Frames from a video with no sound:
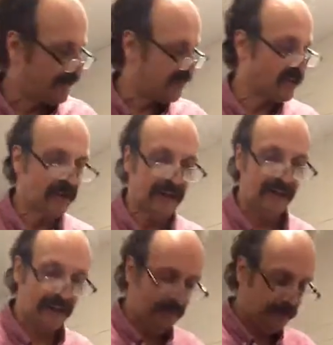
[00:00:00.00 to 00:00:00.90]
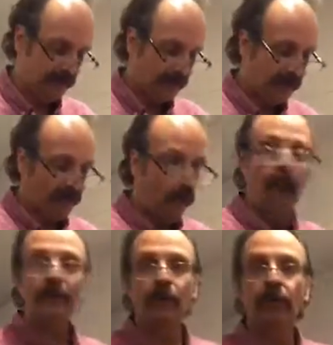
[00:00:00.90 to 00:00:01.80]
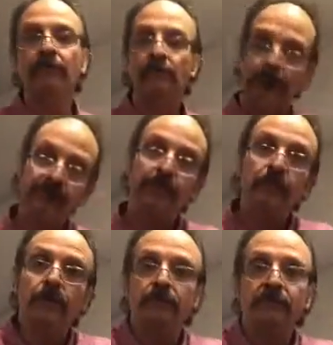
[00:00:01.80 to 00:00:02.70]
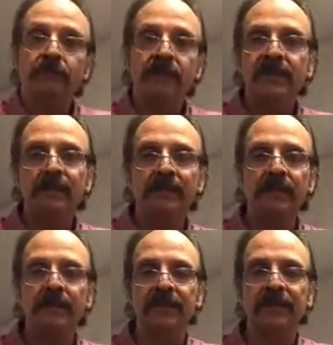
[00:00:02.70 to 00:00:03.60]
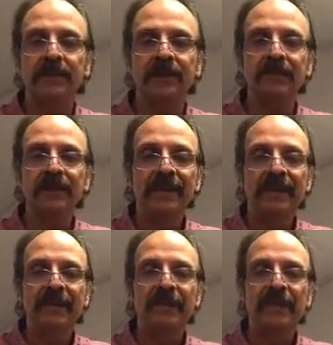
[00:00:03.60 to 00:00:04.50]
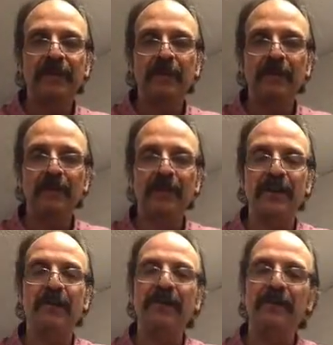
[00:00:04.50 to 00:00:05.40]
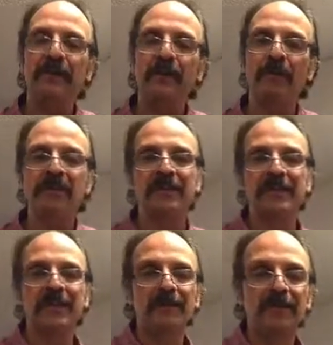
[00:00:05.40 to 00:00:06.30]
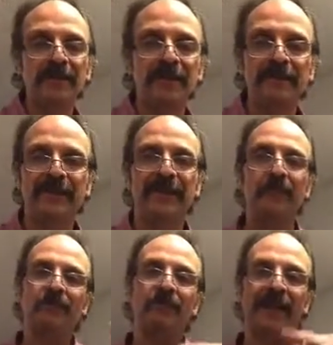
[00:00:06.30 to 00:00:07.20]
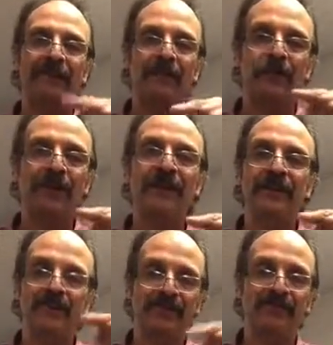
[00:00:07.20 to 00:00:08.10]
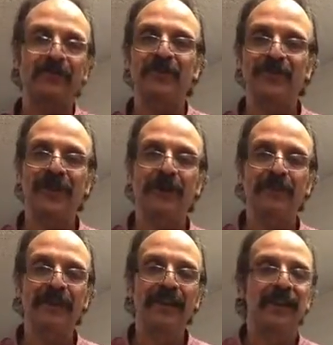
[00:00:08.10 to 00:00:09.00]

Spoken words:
That's all you need. If you want more, add more. It's up to you. It's that's the fun part about cooking. You don't have to follow the recipes 100%. You can find out what you like for yourself.